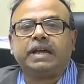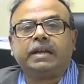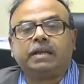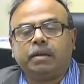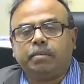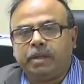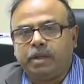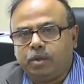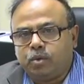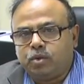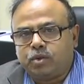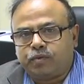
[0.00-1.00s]
that can be
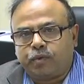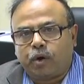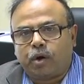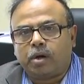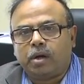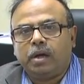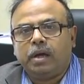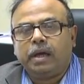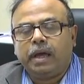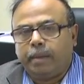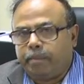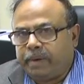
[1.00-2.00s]
used for
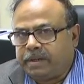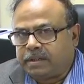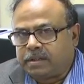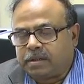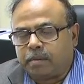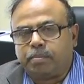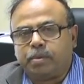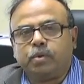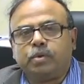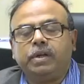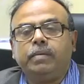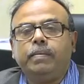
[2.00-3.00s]
embedded
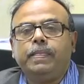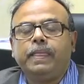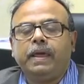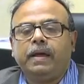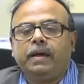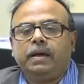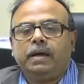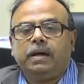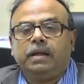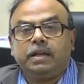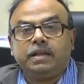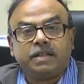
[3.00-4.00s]
computing.
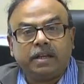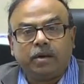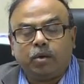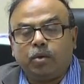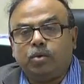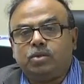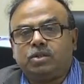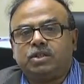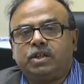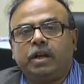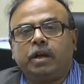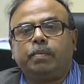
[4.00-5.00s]
This includes
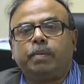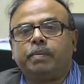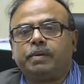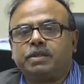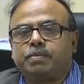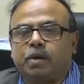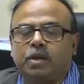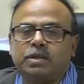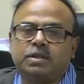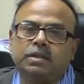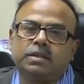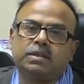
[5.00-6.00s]
general purpose
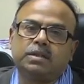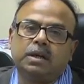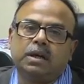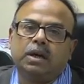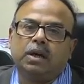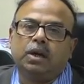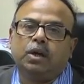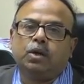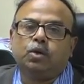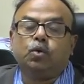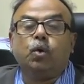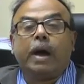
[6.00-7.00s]
processors,
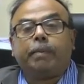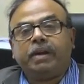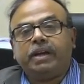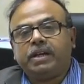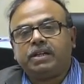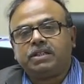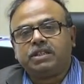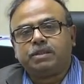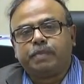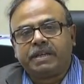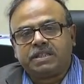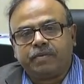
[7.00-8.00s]
two application
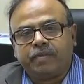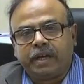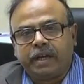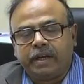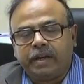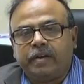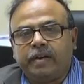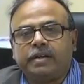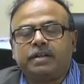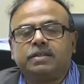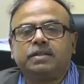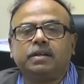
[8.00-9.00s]
specific
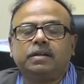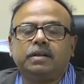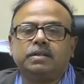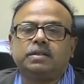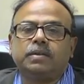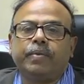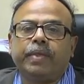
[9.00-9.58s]
integrated circuits.